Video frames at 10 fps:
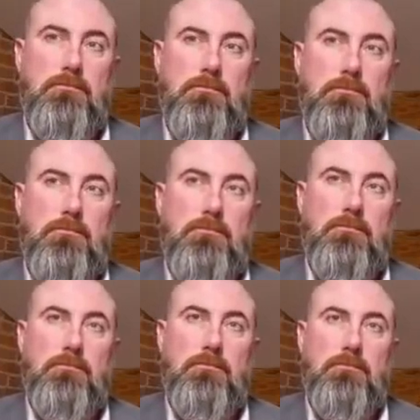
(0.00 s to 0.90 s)

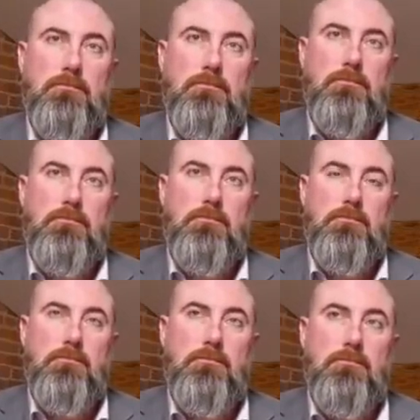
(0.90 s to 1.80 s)

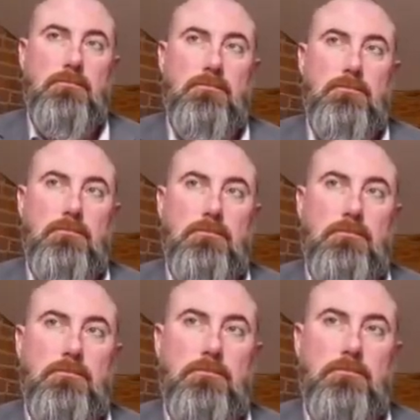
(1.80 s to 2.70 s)

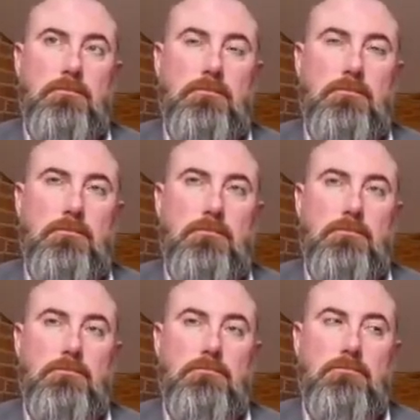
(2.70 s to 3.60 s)

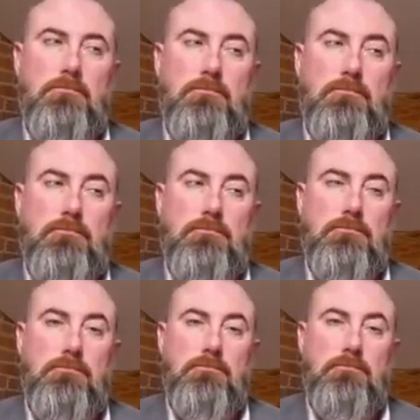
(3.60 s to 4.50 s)

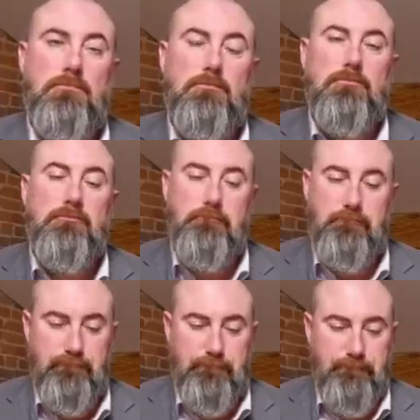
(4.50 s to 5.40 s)

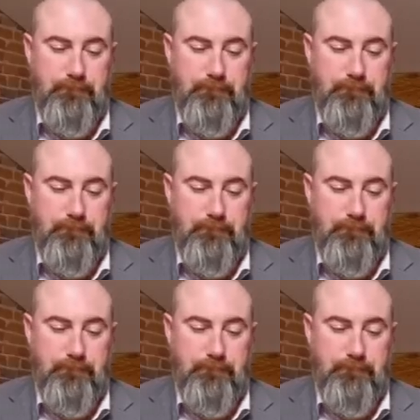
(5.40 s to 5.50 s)
(silent)